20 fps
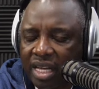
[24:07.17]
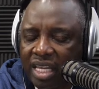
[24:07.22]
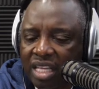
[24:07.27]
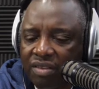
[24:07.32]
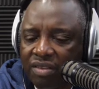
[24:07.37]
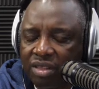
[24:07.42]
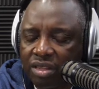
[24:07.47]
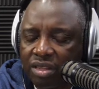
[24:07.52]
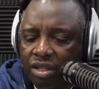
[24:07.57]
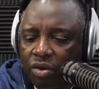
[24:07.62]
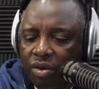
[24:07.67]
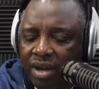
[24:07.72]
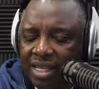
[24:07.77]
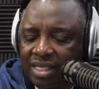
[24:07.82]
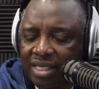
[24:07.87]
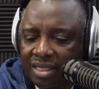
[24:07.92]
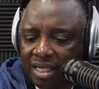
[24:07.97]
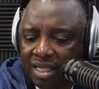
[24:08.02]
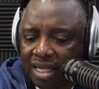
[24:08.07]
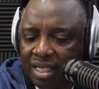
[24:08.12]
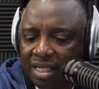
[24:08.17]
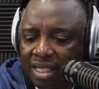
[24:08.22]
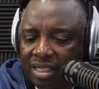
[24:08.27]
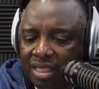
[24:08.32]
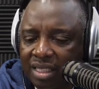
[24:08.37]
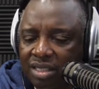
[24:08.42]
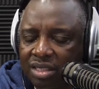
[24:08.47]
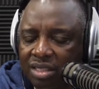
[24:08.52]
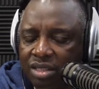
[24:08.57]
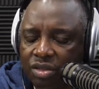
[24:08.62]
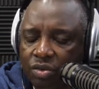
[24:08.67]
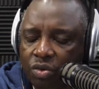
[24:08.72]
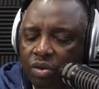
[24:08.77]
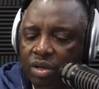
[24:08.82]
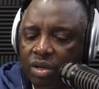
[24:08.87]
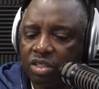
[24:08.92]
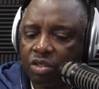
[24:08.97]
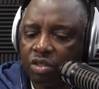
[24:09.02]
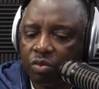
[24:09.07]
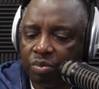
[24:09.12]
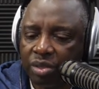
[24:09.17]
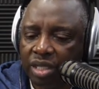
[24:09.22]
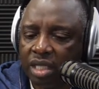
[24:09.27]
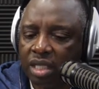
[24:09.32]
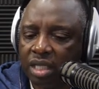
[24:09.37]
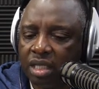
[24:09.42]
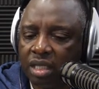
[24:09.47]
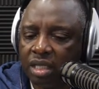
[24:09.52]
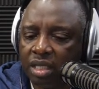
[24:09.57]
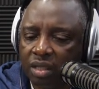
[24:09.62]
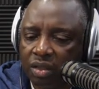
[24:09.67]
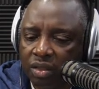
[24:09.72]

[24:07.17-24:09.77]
even though I say that this is going to be